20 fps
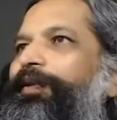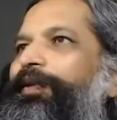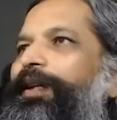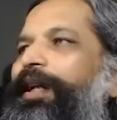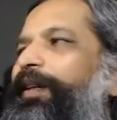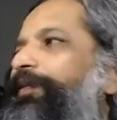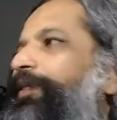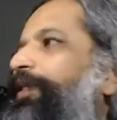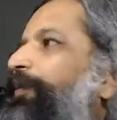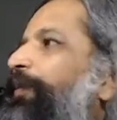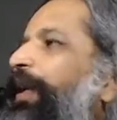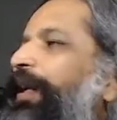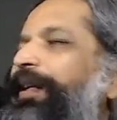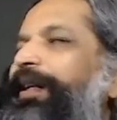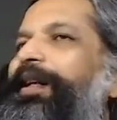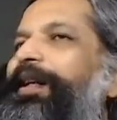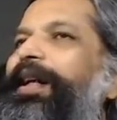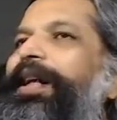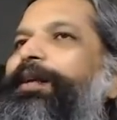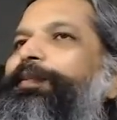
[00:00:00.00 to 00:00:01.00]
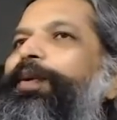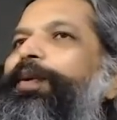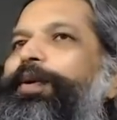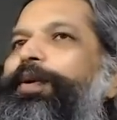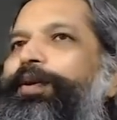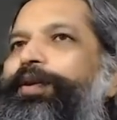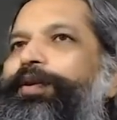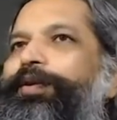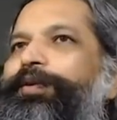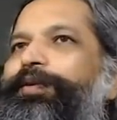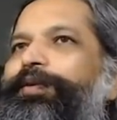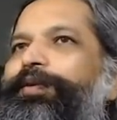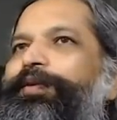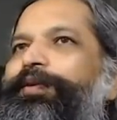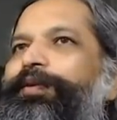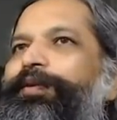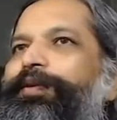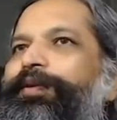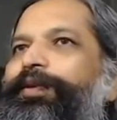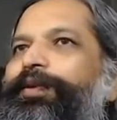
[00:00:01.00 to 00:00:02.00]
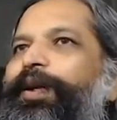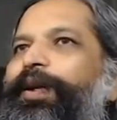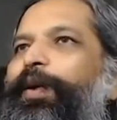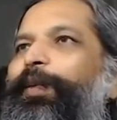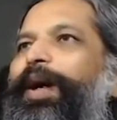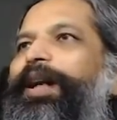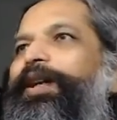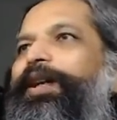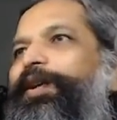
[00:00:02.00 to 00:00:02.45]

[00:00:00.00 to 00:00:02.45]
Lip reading: After a while, he'll get bored. While